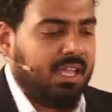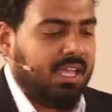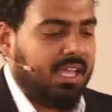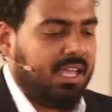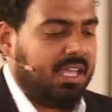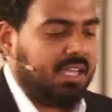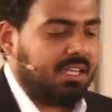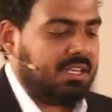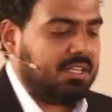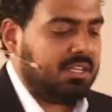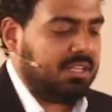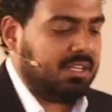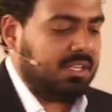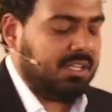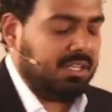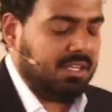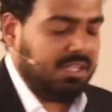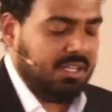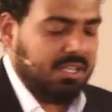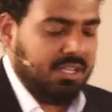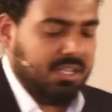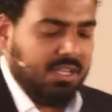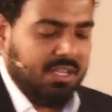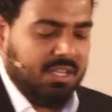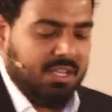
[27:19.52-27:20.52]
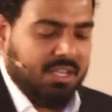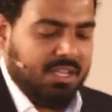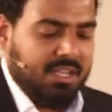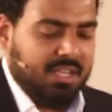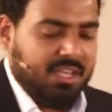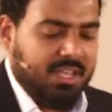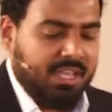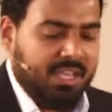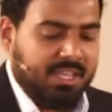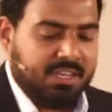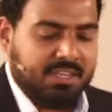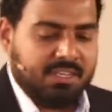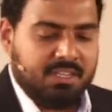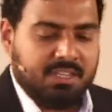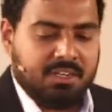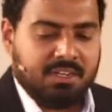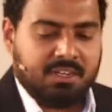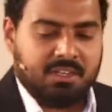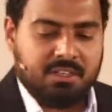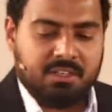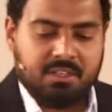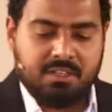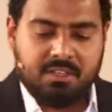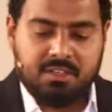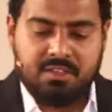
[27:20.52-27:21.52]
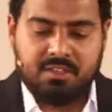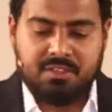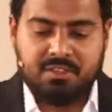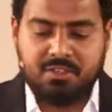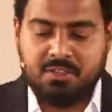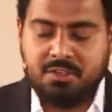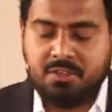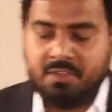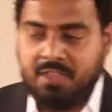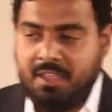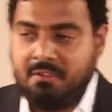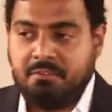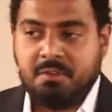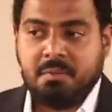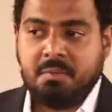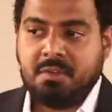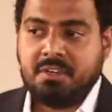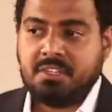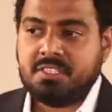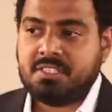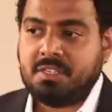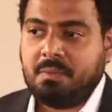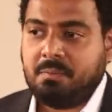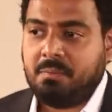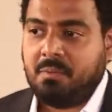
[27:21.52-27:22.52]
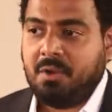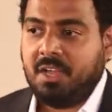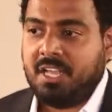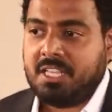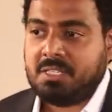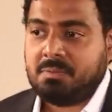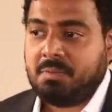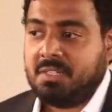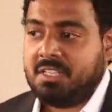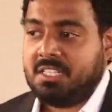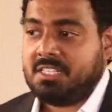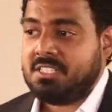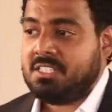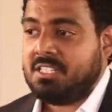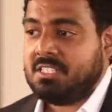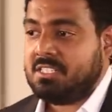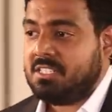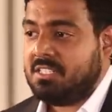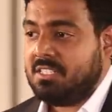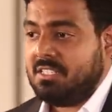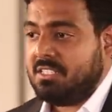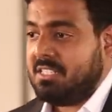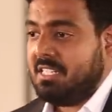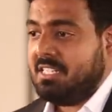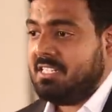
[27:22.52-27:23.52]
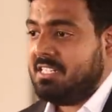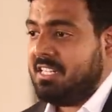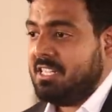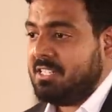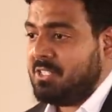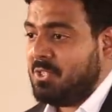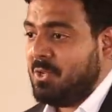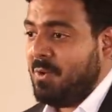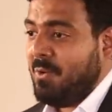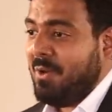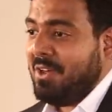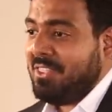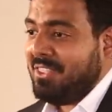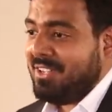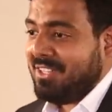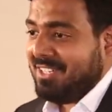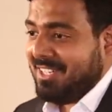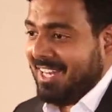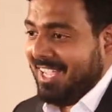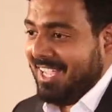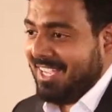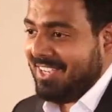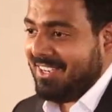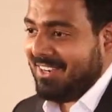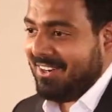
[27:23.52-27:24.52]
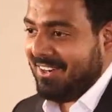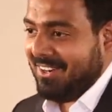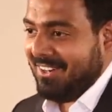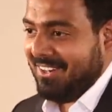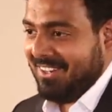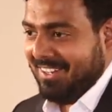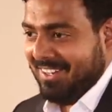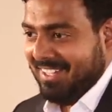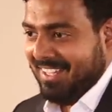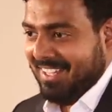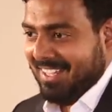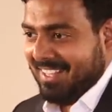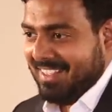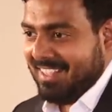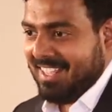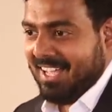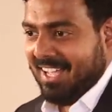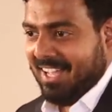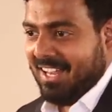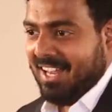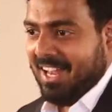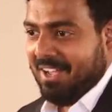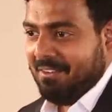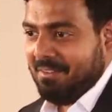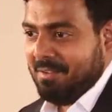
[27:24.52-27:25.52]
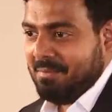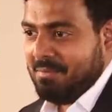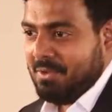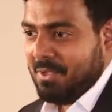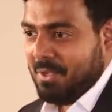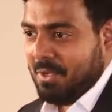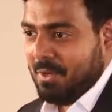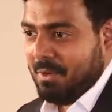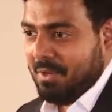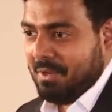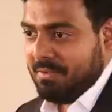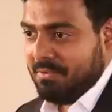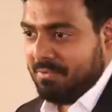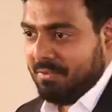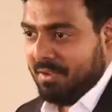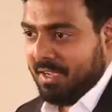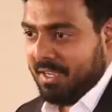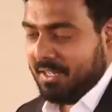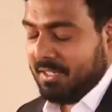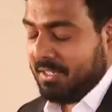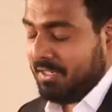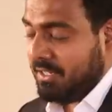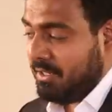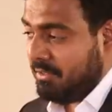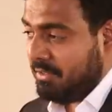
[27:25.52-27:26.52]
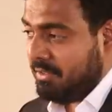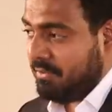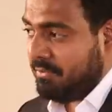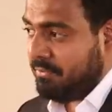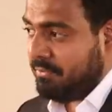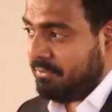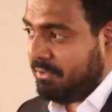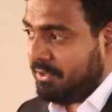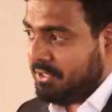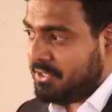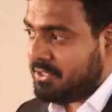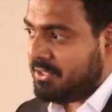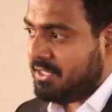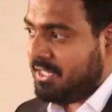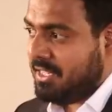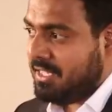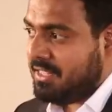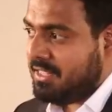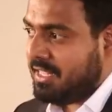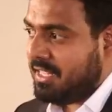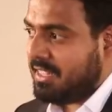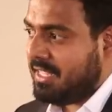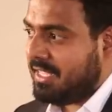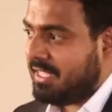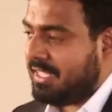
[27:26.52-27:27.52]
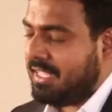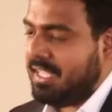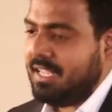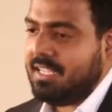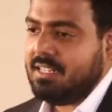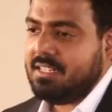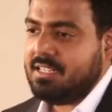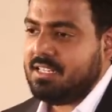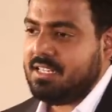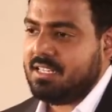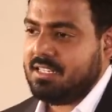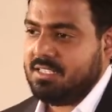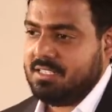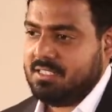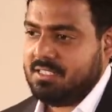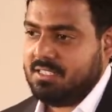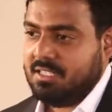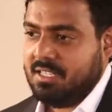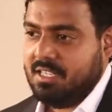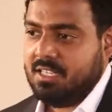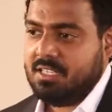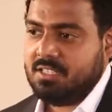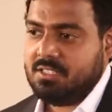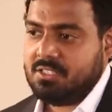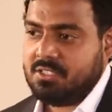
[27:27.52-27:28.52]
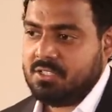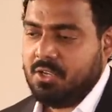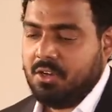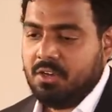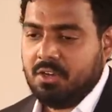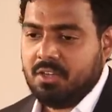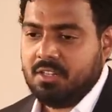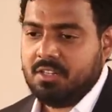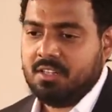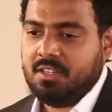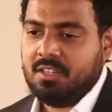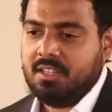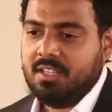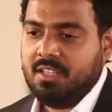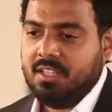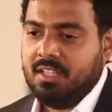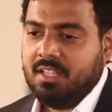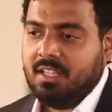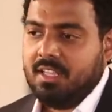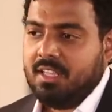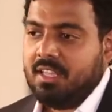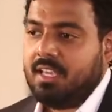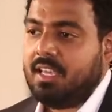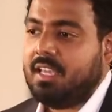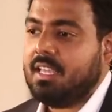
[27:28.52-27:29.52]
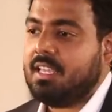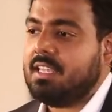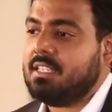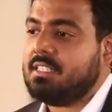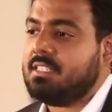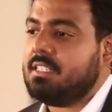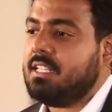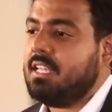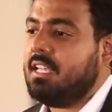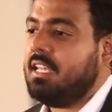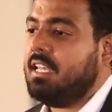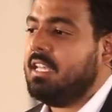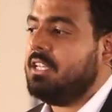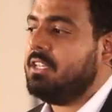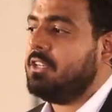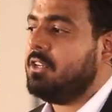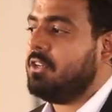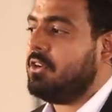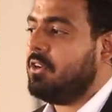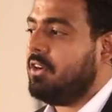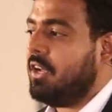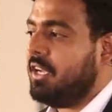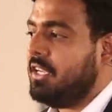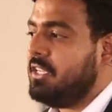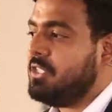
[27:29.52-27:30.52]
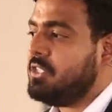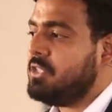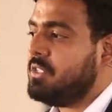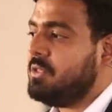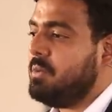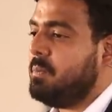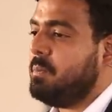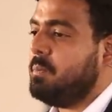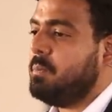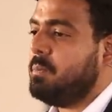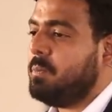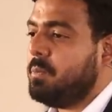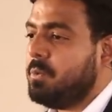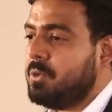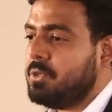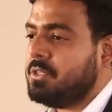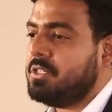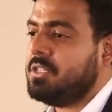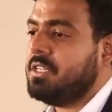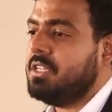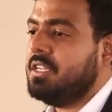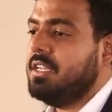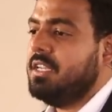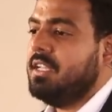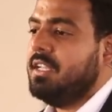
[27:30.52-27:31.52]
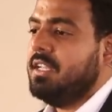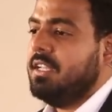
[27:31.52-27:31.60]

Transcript: And everybody's surprised, but since there's no other taker, they allow him to go and fight. Now, the first thing that the king does, King Saul, is he tries to put